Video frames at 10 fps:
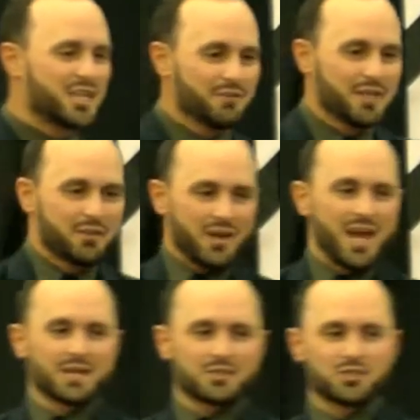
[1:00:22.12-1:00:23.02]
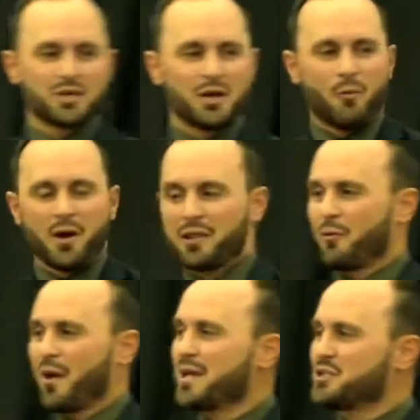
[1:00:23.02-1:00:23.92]
giving thanks one of the
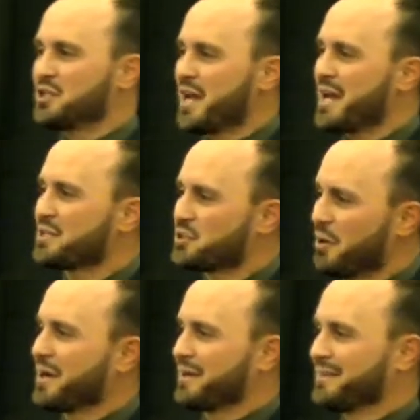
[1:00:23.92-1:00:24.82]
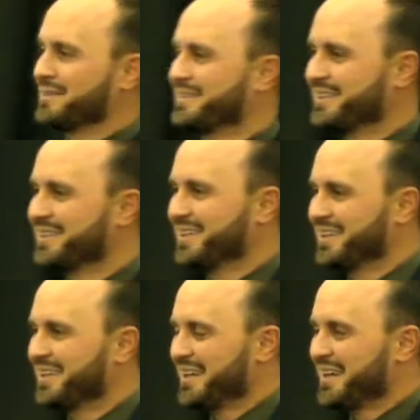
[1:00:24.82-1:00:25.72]
ways you take a drink
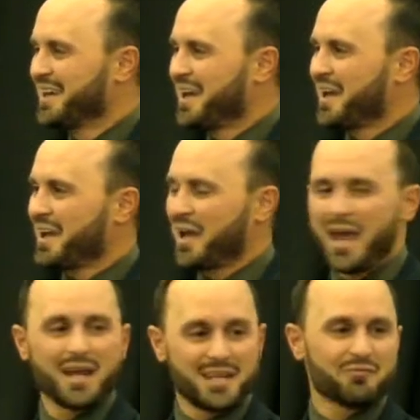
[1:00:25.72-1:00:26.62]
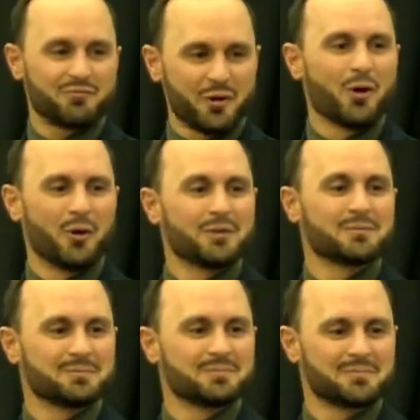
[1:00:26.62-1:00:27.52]
and get full?
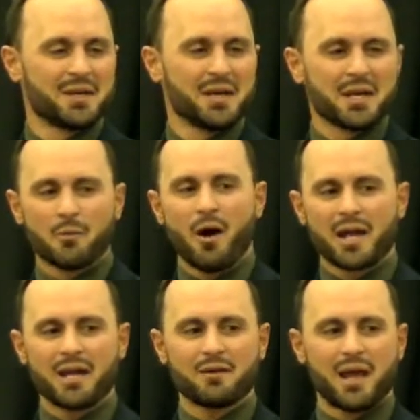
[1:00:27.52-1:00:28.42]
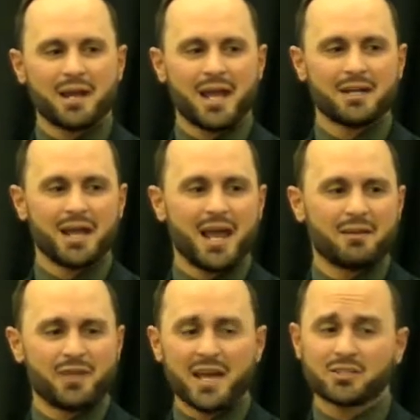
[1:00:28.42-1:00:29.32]
Come on, and
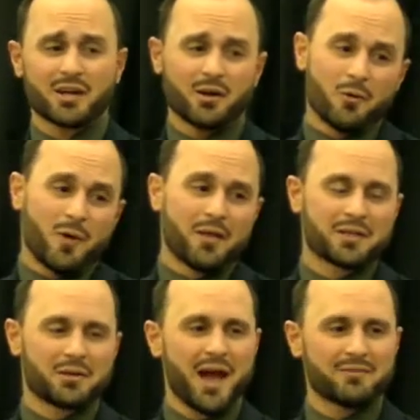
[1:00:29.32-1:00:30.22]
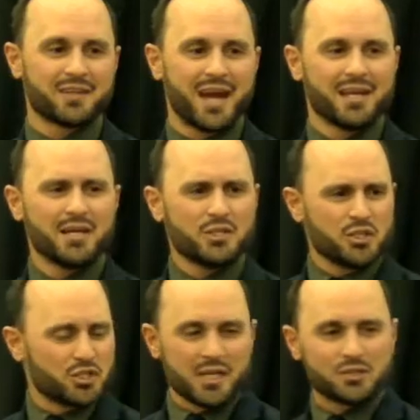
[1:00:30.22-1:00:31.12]
if things aren't going well in your life tonight, you
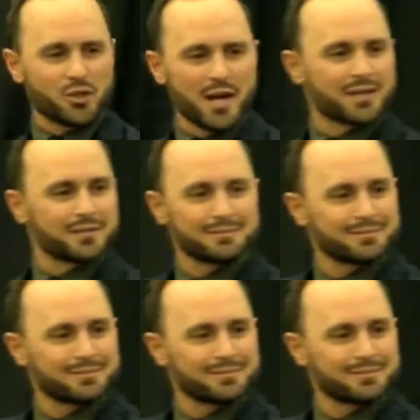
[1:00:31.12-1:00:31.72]
just need a drink.